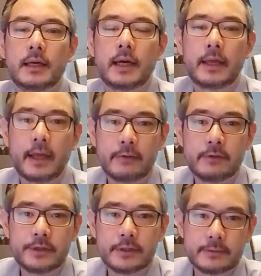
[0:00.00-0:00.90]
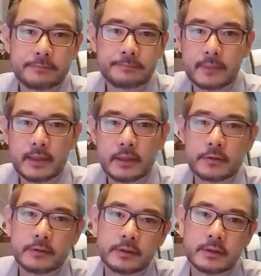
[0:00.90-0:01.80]
I have here the
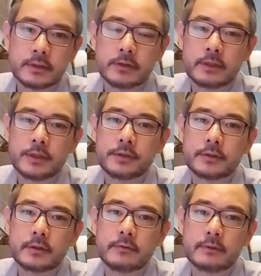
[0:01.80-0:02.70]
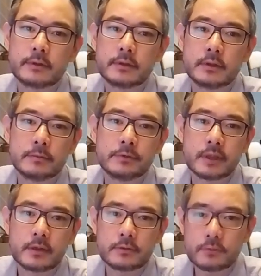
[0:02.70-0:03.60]
current iteration of our
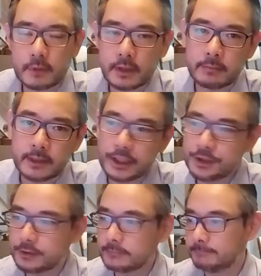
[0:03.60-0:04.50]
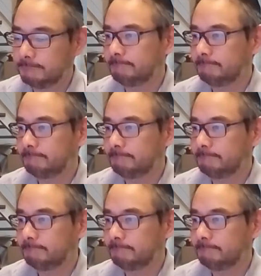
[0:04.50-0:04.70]
Objectos Way application.